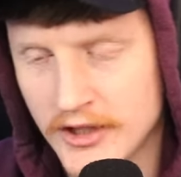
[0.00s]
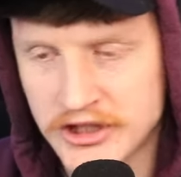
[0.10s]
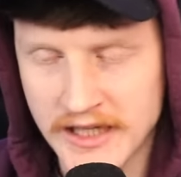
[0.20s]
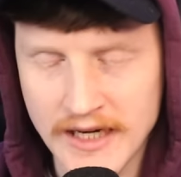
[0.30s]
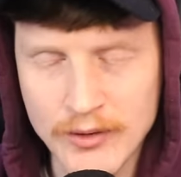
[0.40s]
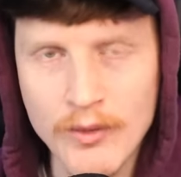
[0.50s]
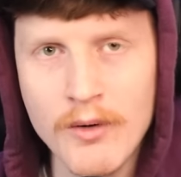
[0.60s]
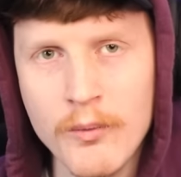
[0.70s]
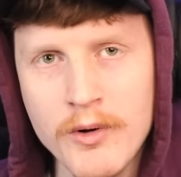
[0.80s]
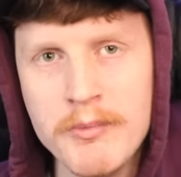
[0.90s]
The channel
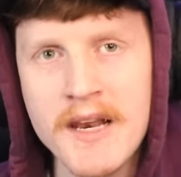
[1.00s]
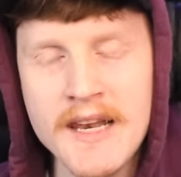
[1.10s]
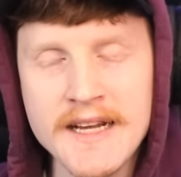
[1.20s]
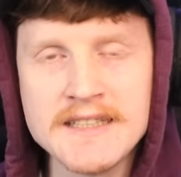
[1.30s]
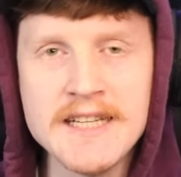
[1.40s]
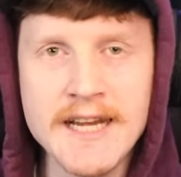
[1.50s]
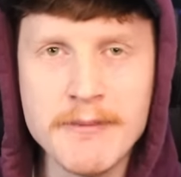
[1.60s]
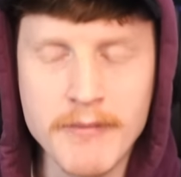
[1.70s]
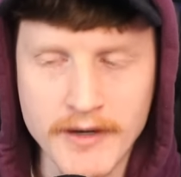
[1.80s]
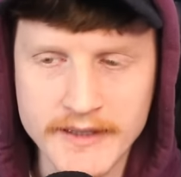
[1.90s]
will be linked
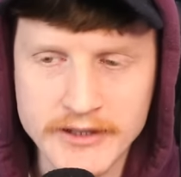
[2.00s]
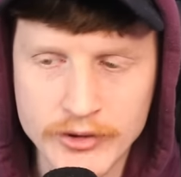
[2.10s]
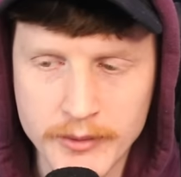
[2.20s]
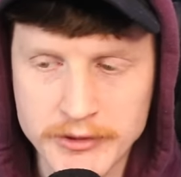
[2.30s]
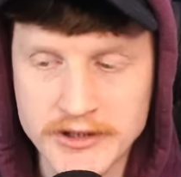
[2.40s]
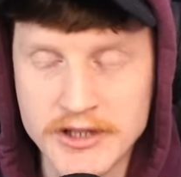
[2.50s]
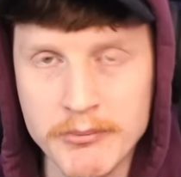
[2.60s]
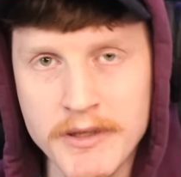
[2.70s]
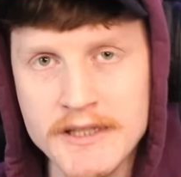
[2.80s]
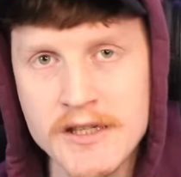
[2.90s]
in my description. So
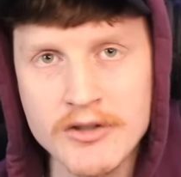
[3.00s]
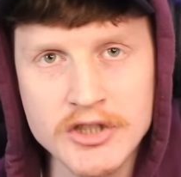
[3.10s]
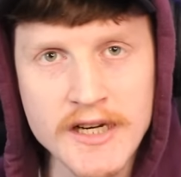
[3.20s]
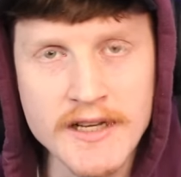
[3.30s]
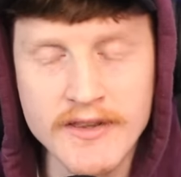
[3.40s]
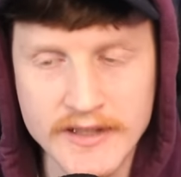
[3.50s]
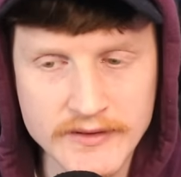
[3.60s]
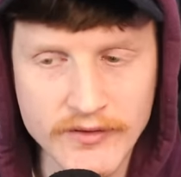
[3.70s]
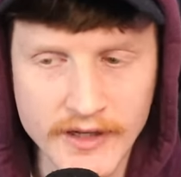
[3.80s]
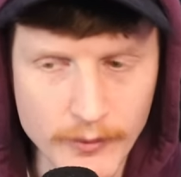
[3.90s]
please go check this
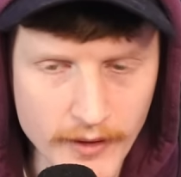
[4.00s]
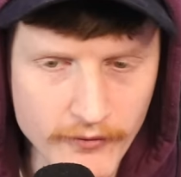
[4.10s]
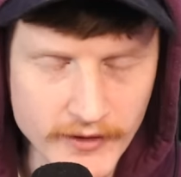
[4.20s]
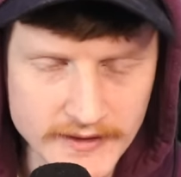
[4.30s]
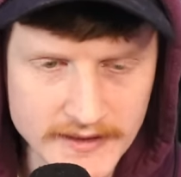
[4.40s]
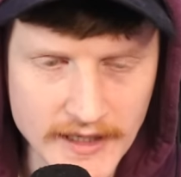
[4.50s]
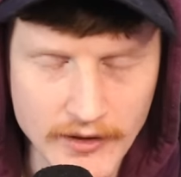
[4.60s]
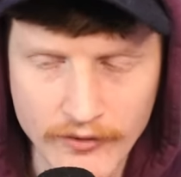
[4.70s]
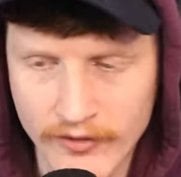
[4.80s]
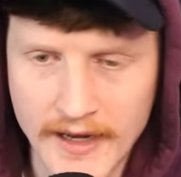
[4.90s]
video out for
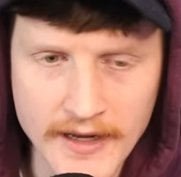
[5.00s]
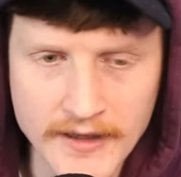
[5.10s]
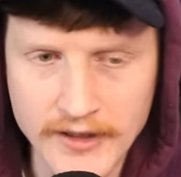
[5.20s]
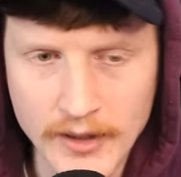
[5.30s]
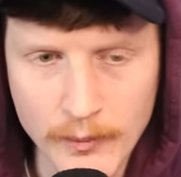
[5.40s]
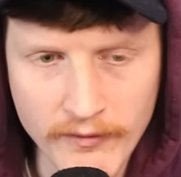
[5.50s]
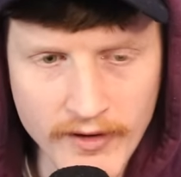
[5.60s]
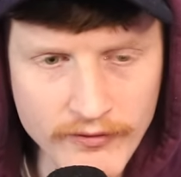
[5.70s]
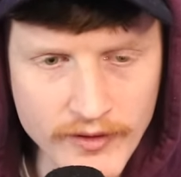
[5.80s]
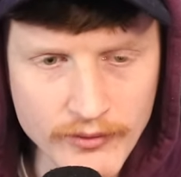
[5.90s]
yourself. And you know,
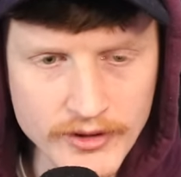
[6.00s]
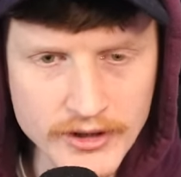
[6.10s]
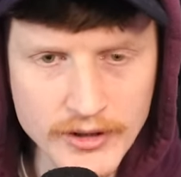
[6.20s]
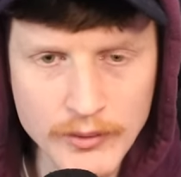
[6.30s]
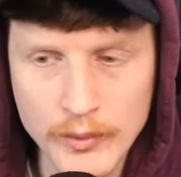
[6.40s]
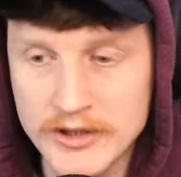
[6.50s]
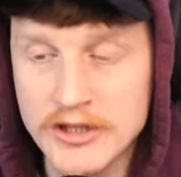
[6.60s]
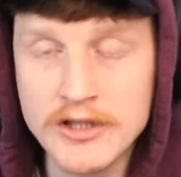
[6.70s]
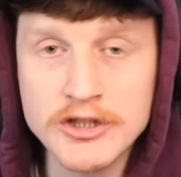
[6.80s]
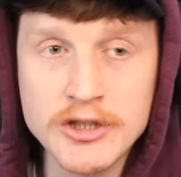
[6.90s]
without further ado, we're just
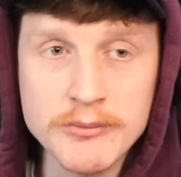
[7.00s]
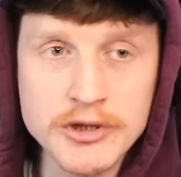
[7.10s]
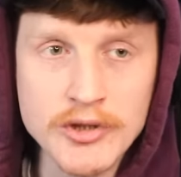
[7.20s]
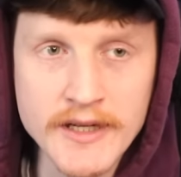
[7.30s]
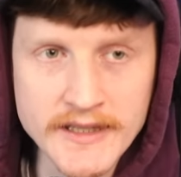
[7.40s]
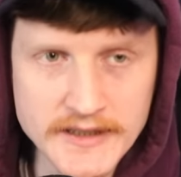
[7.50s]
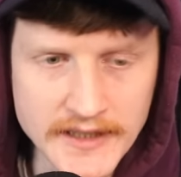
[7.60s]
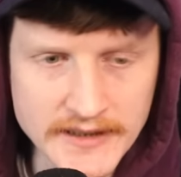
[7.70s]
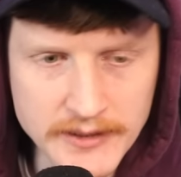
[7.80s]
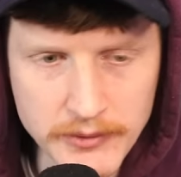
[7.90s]
gonna jump straight into
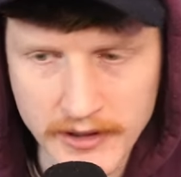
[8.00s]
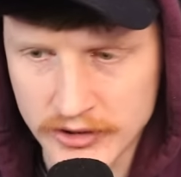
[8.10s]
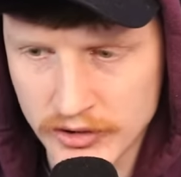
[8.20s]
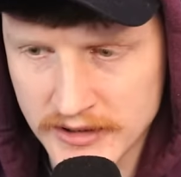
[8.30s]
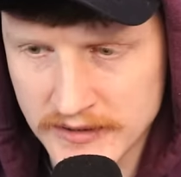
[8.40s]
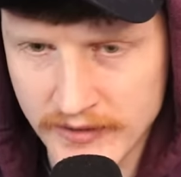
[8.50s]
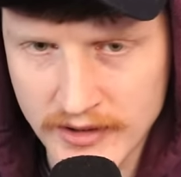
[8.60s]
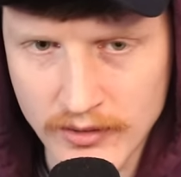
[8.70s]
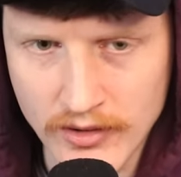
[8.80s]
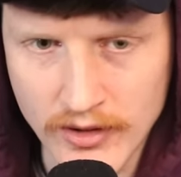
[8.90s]
this. Here we go, Strangest
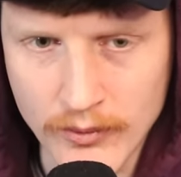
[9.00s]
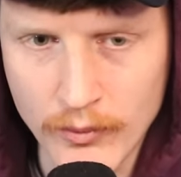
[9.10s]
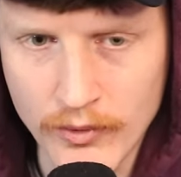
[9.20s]
Video Online